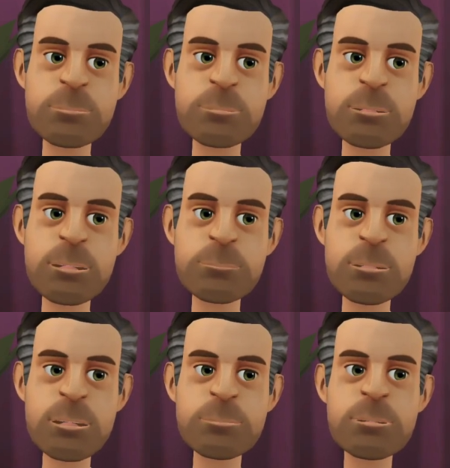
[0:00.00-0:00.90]
But it's a
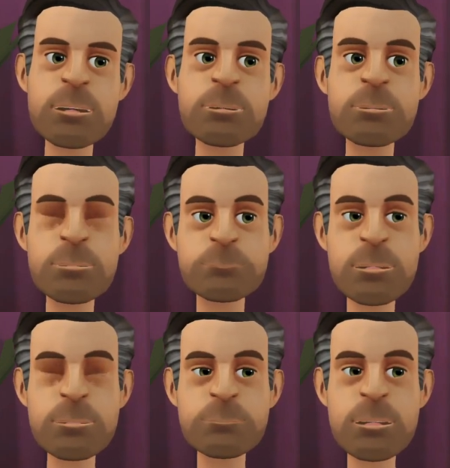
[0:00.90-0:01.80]
lot of you. You
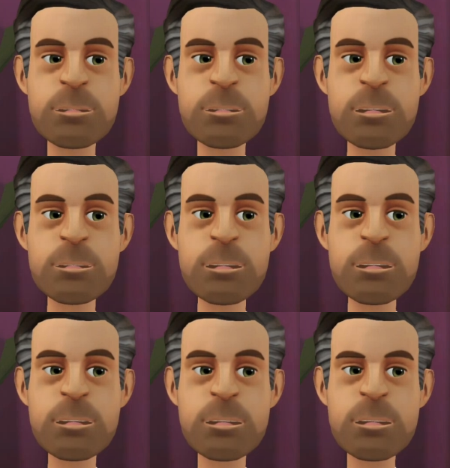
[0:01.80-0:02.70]
don't give a fuck. And
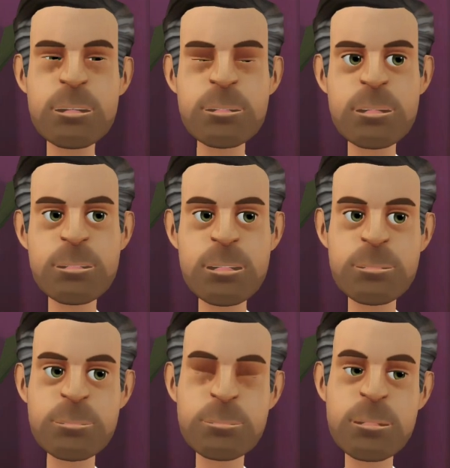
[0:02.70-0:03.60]
it's that fucking
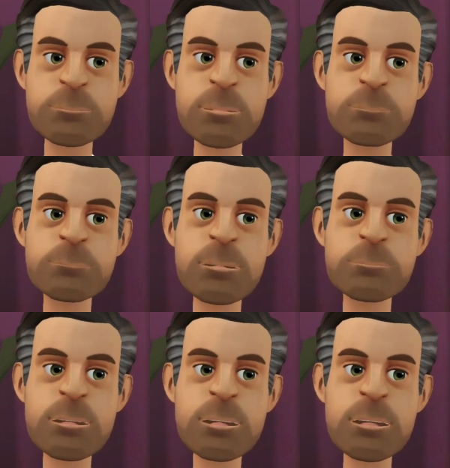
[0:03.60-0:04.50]
silence
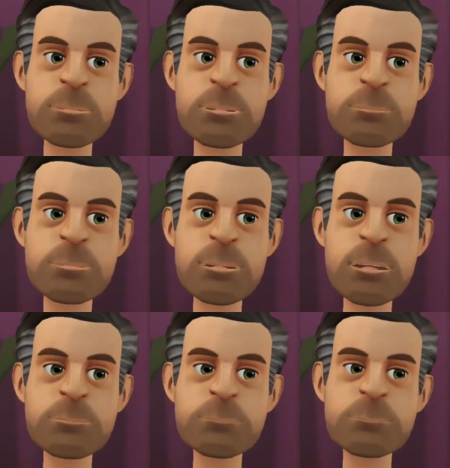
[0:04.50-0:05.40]
that is
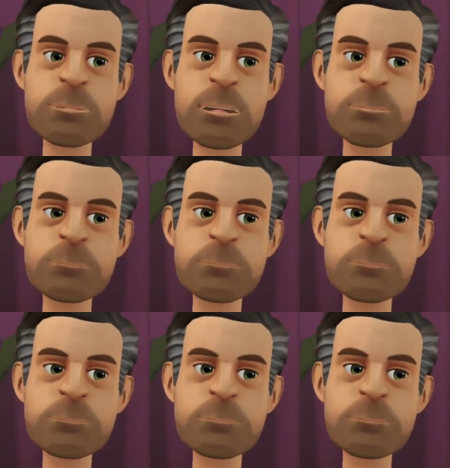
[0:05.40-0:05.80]
consent.